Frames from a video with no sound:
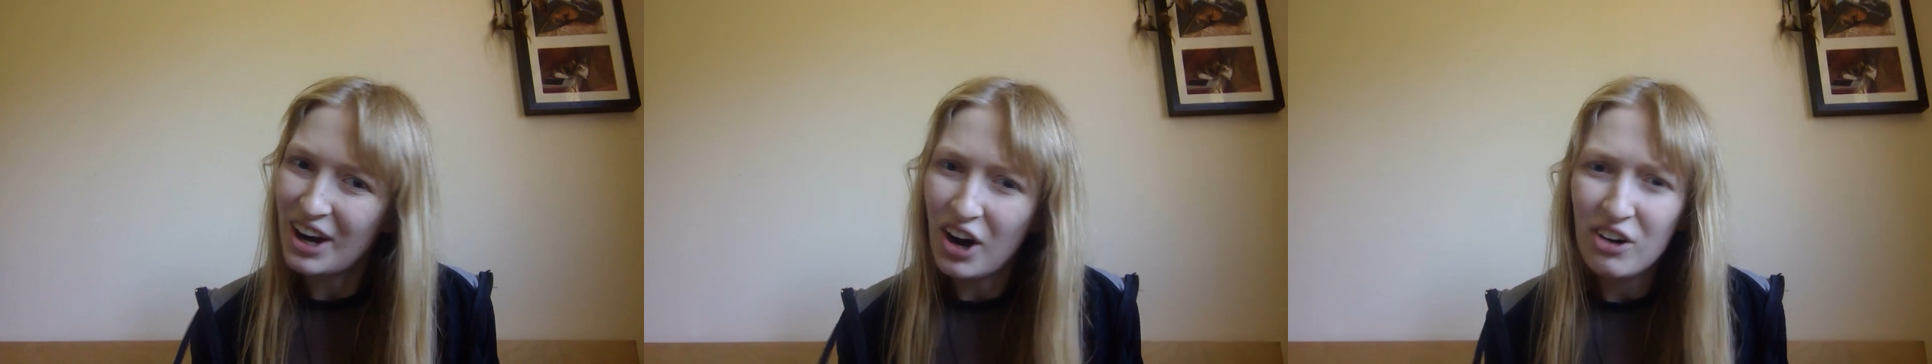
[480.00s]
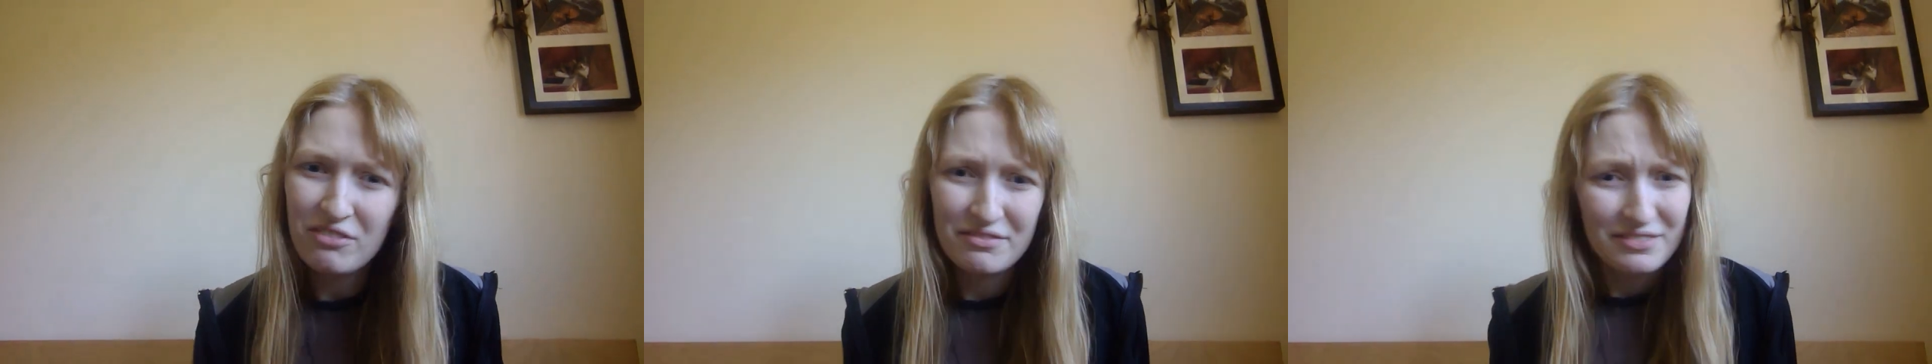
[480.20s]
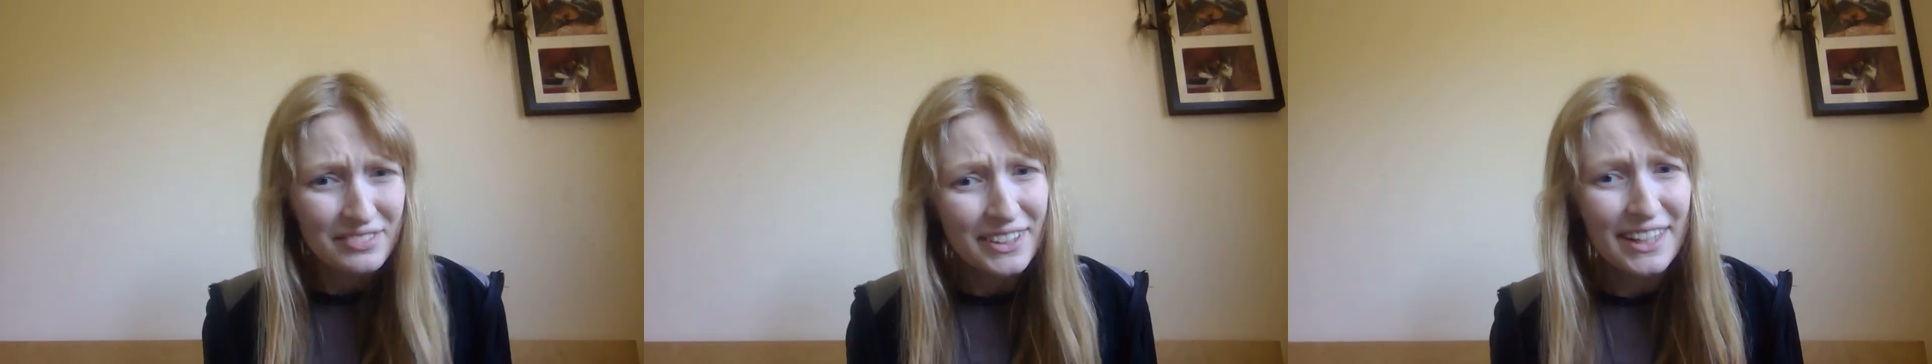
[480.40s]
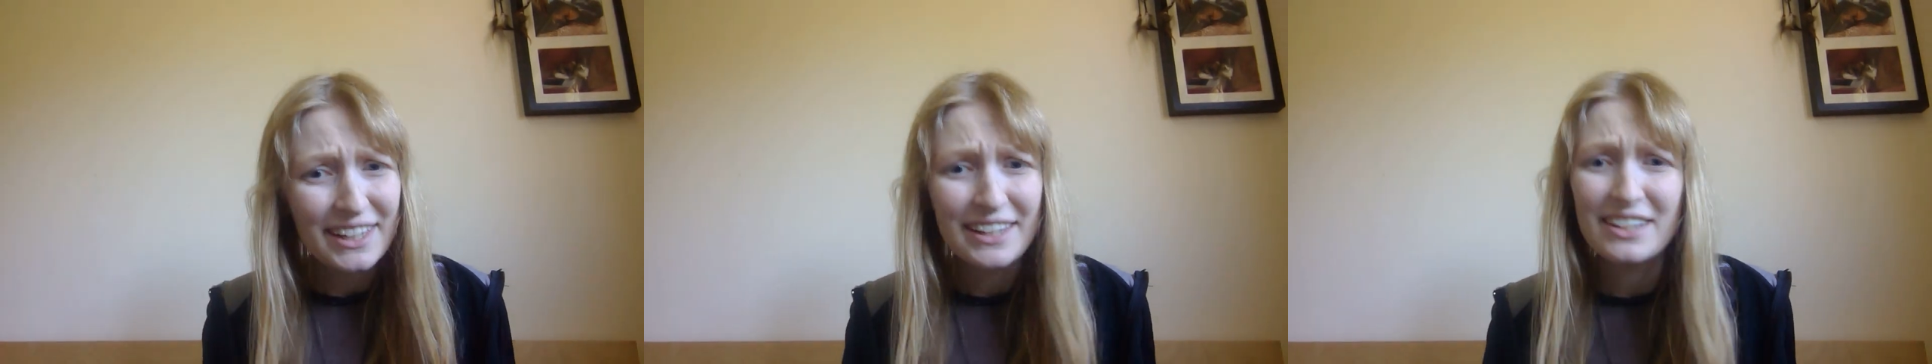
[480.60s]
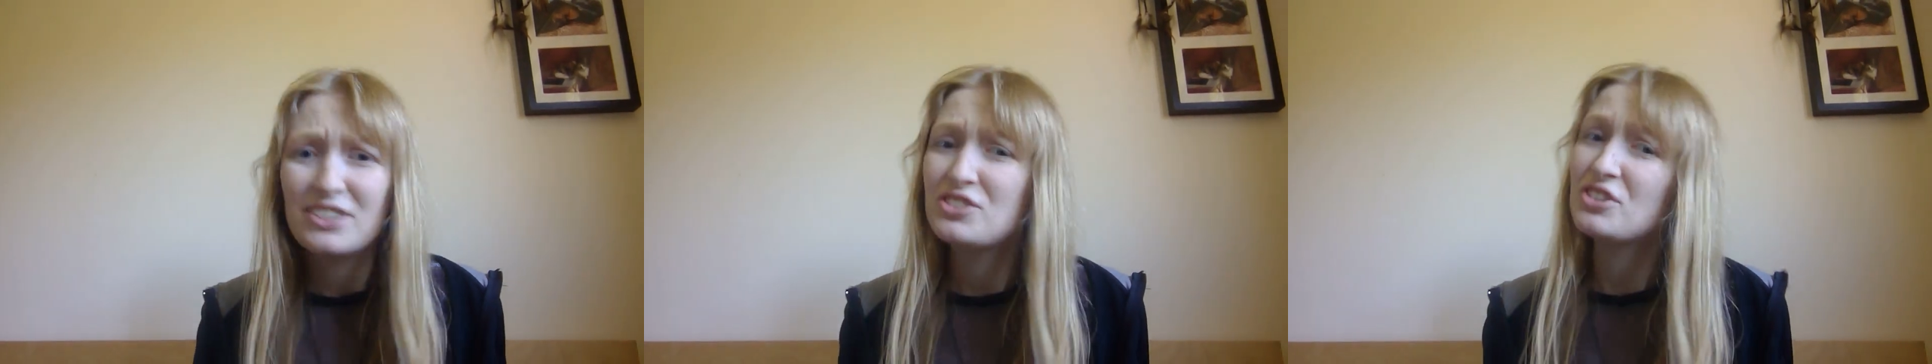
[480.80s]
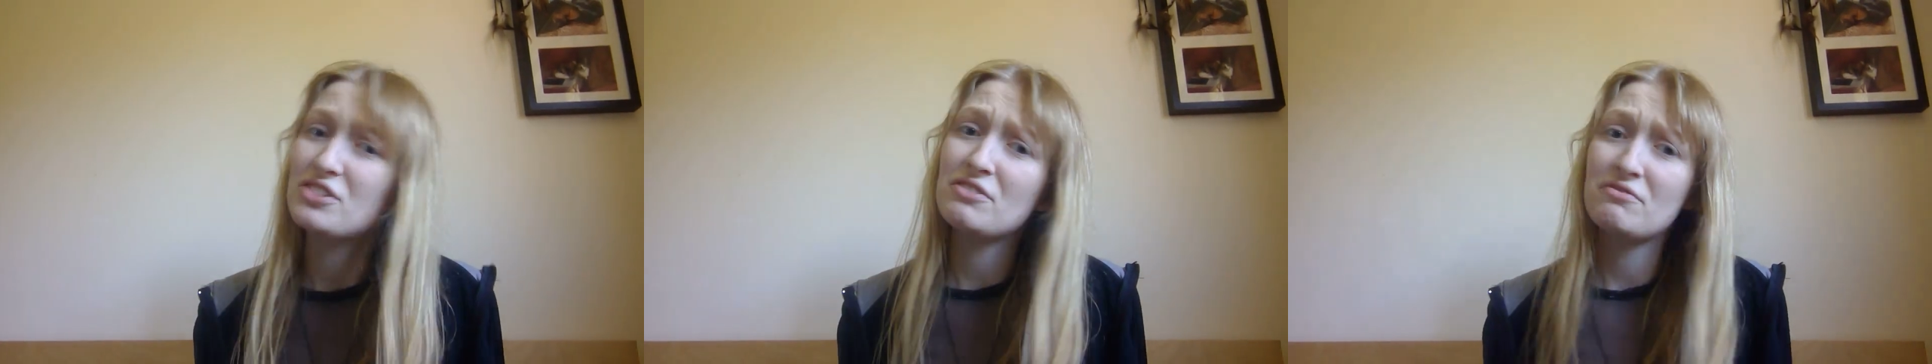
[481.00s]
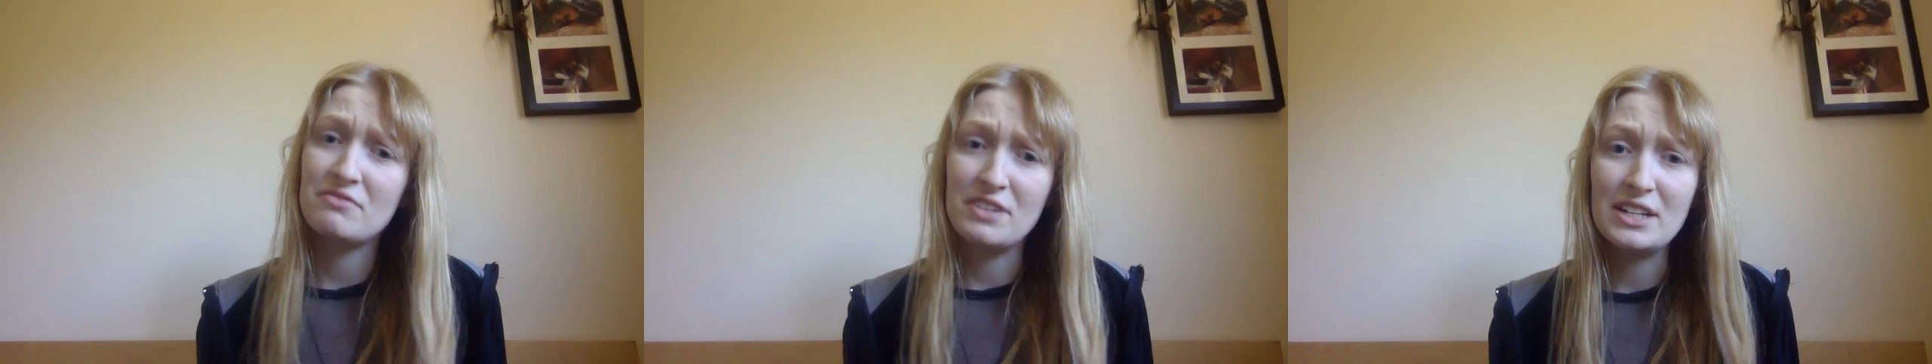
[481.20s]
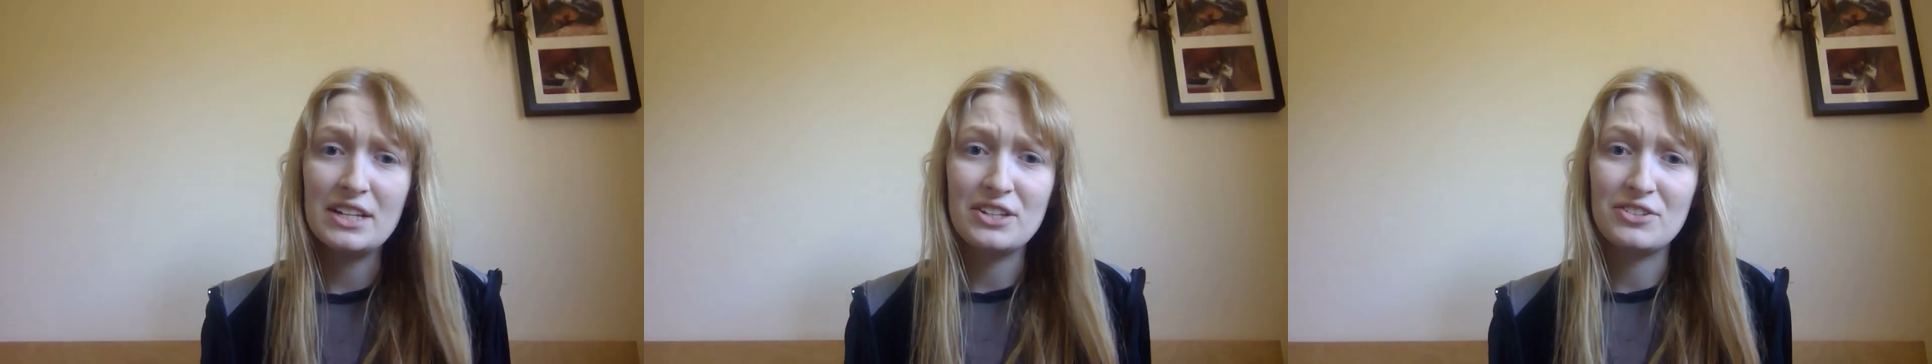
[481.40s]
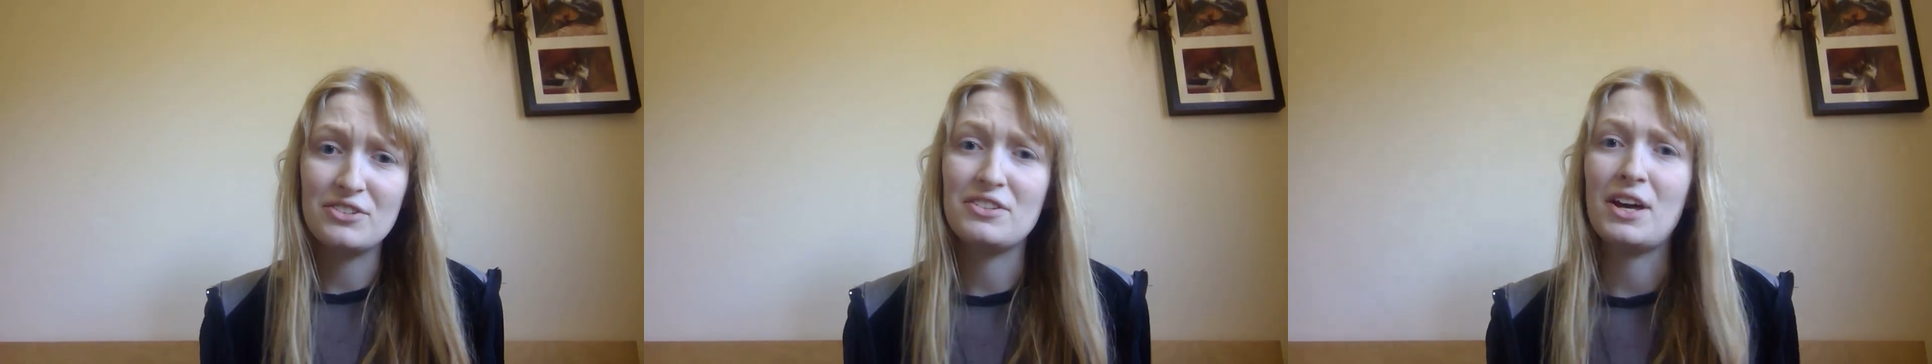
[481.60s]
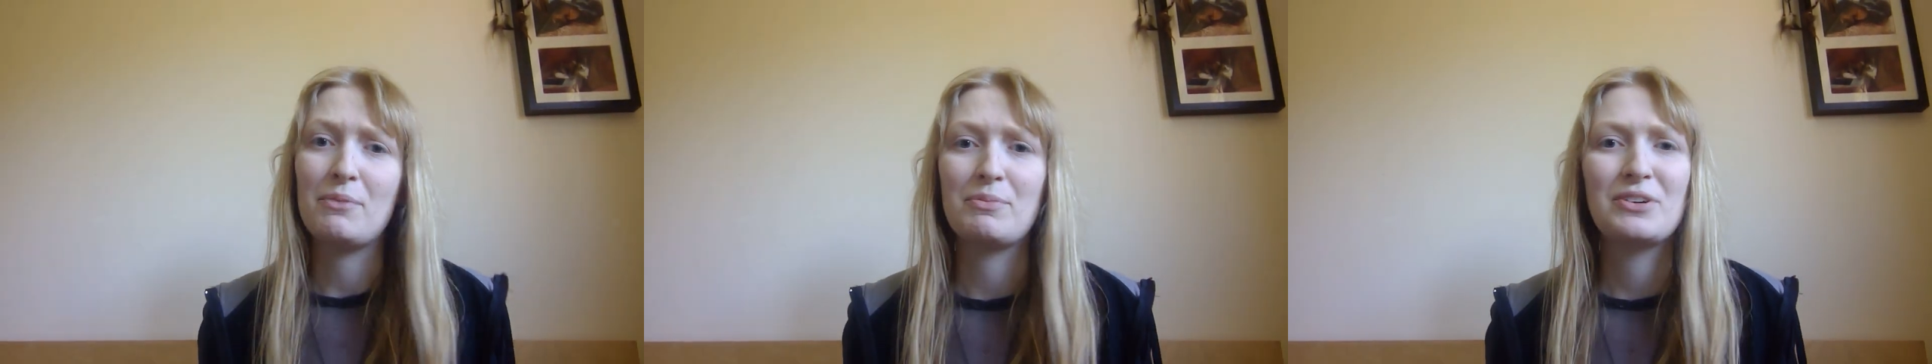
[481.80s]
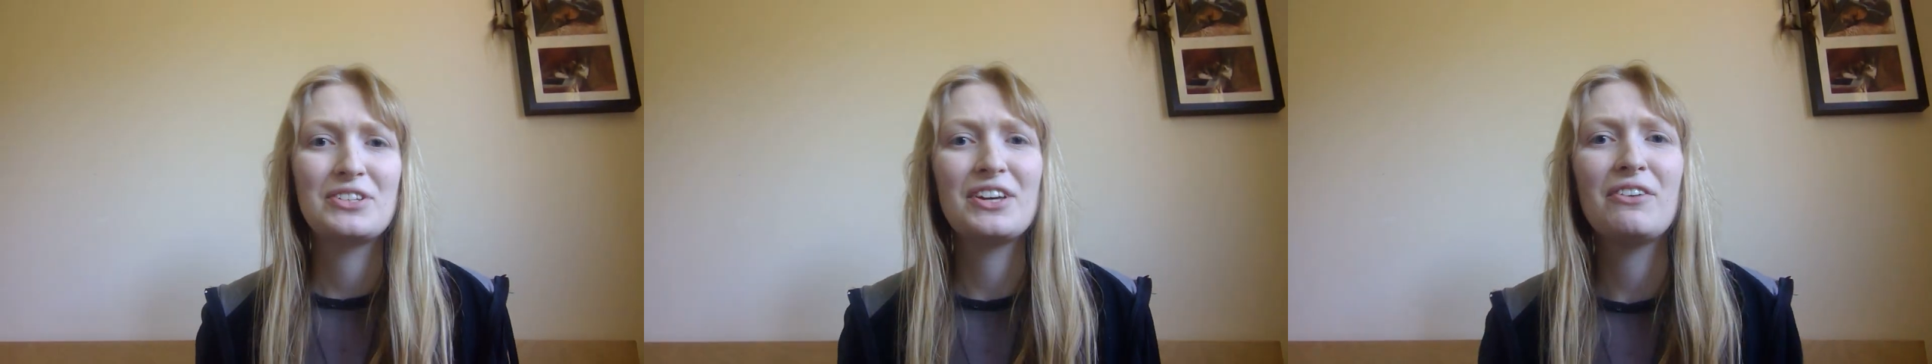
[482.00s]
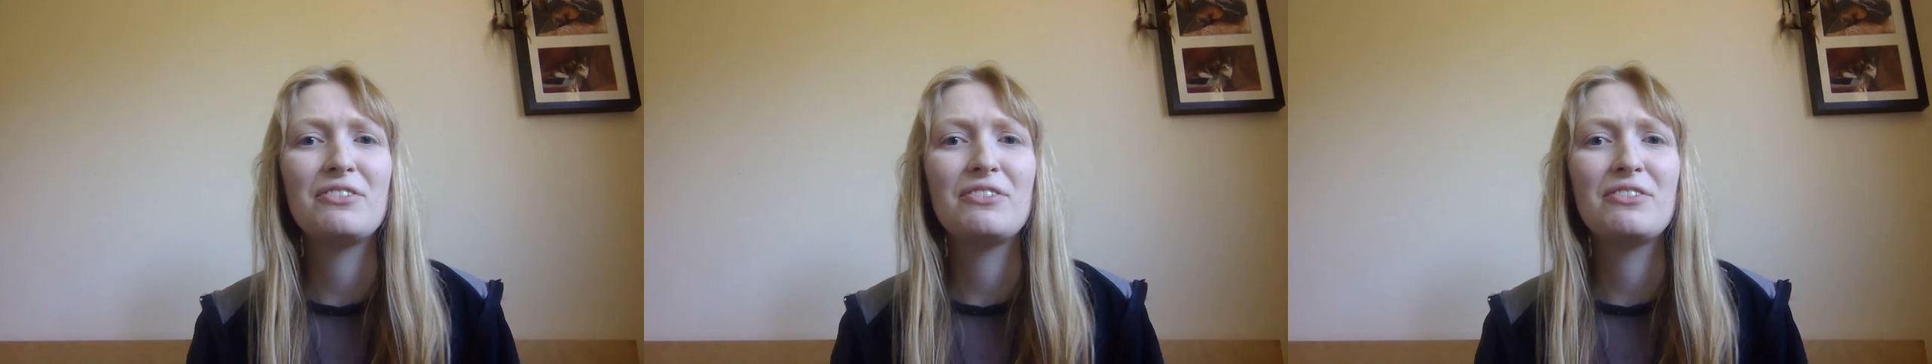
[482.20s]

can't really shouldn't really do that because